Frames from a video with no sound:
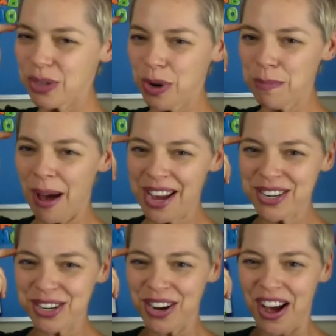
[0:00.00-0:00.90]
a
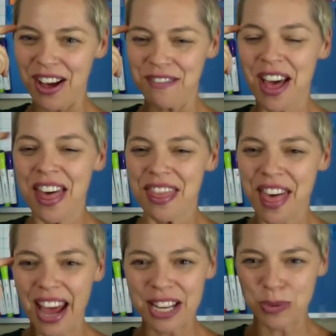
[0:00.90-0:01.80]
reminder of
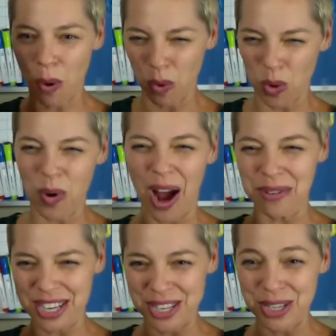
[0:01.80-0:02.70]
that is what we're
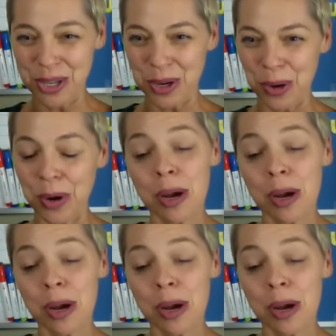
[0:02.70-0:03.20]
rounding to.